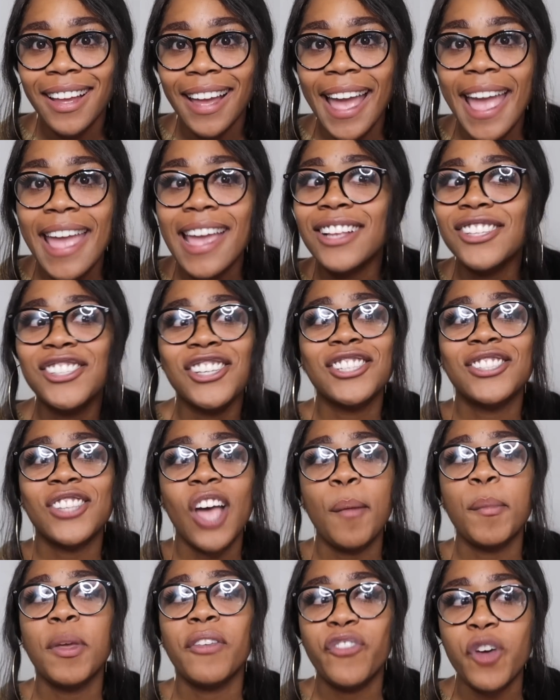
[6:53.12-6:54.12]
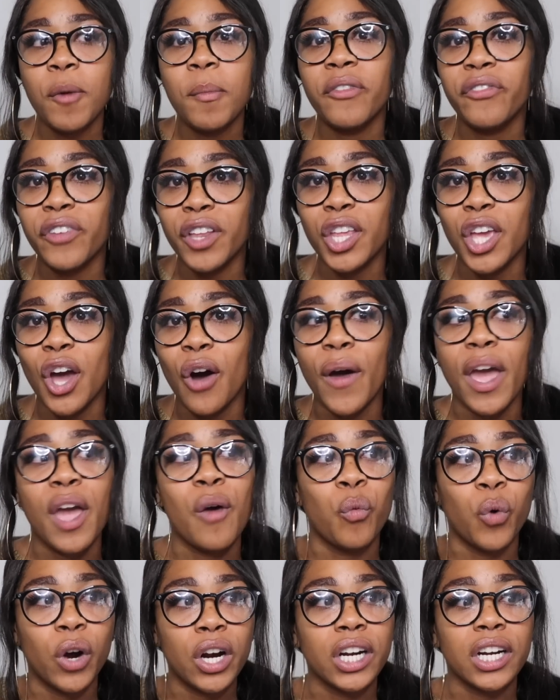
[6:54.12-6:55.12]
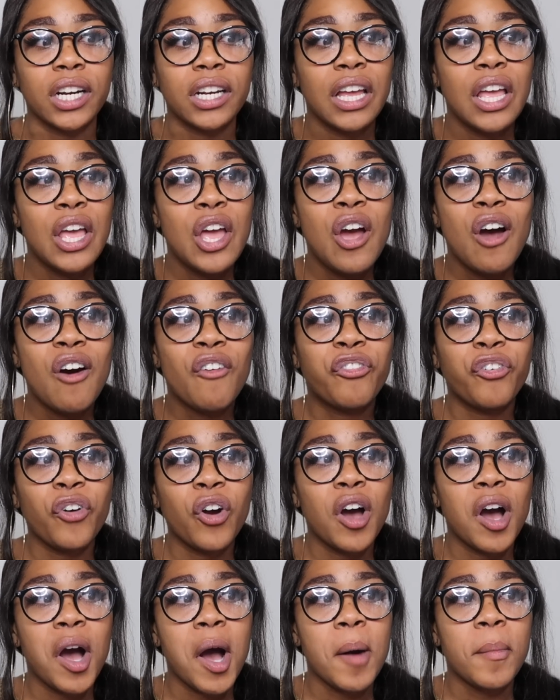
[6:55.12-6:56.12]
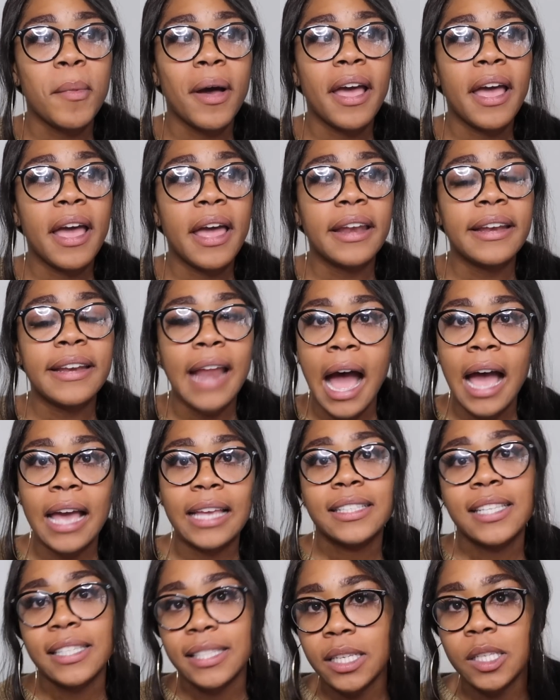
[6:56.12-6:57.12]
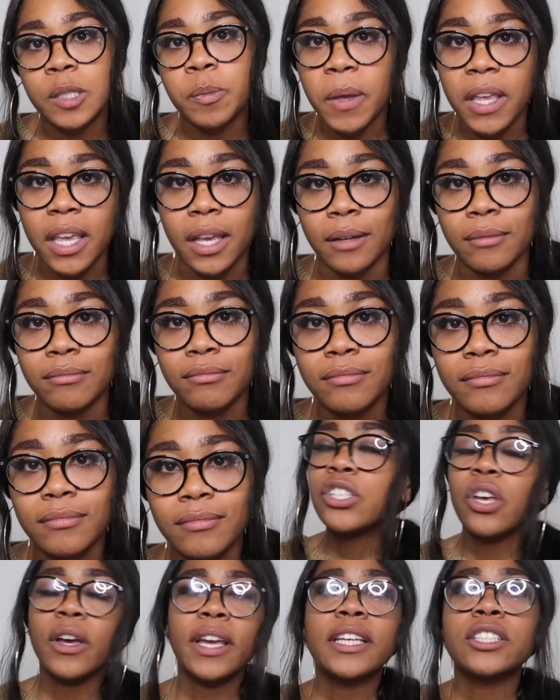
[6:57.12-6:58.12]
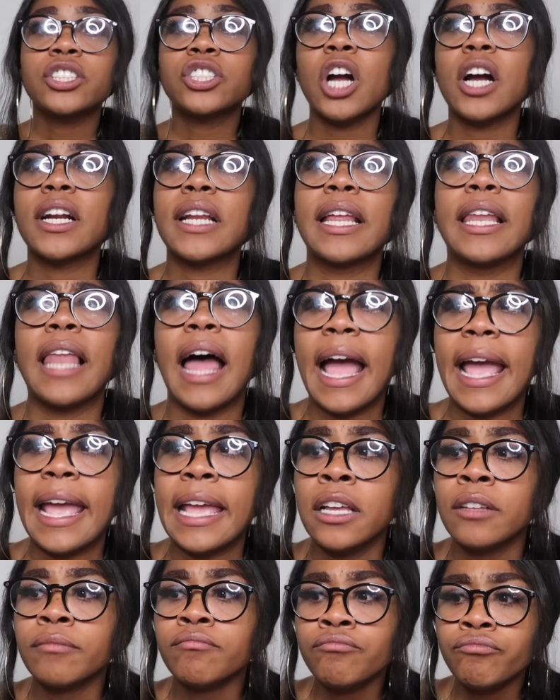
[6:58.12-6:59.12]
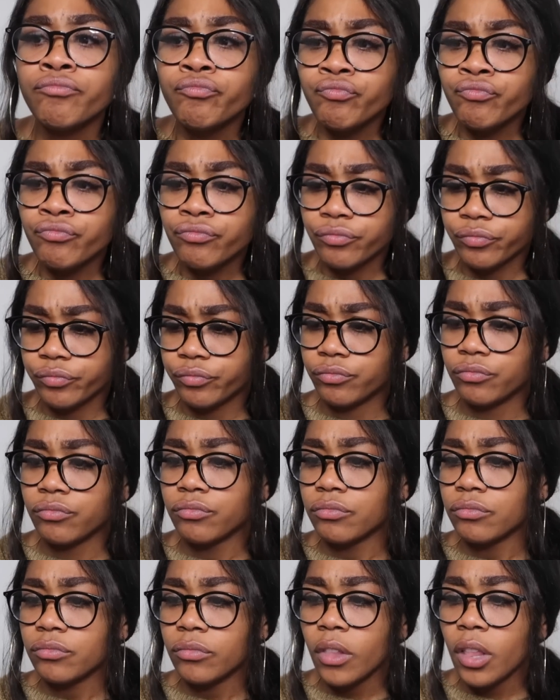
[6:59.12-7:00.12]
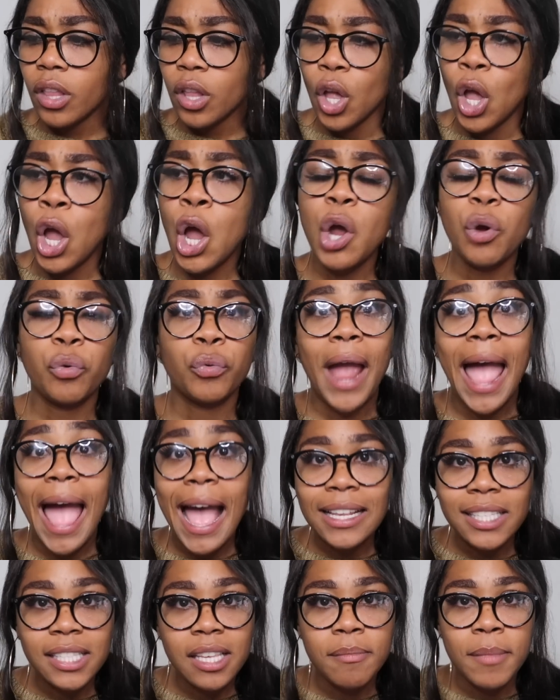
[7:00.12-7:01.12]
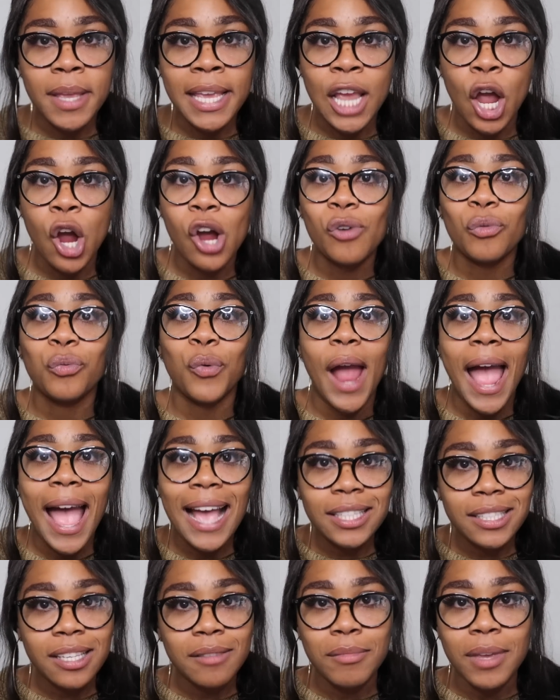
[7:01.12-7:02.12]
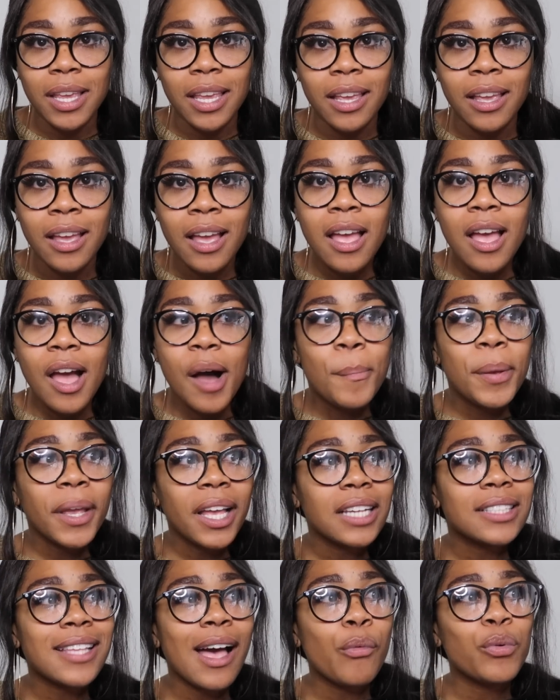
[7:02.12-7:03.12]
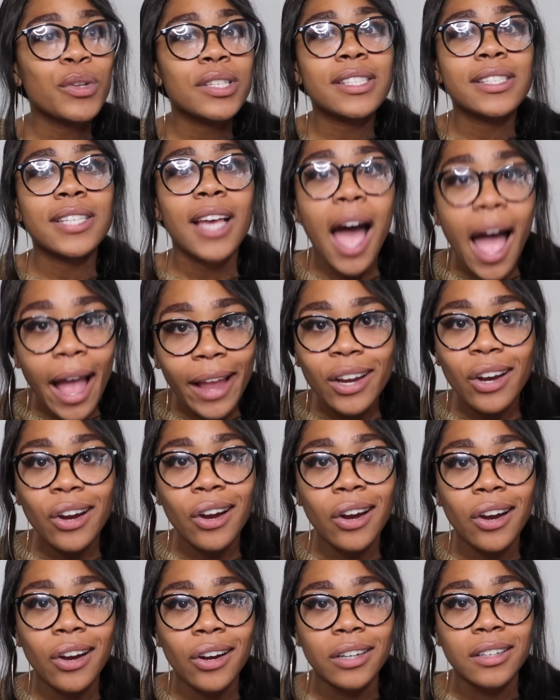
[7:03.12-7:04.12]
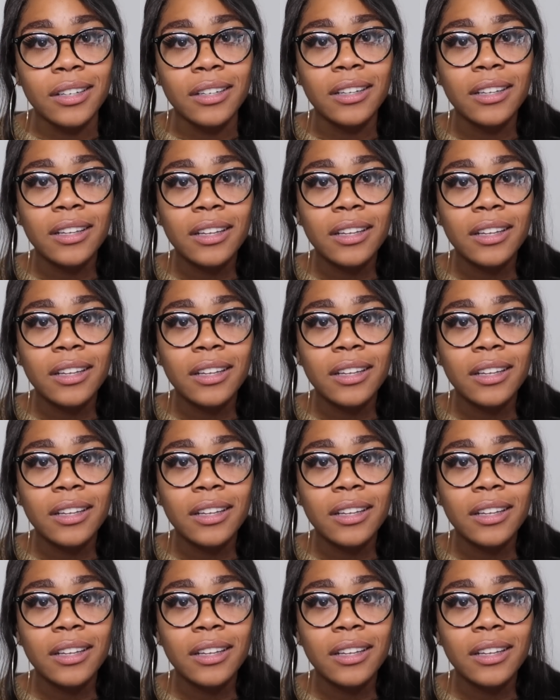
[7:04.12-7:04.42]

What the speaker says: and he just saw me film a video and work from 9 to 6 p.m. So he started like harassing me because I was tired.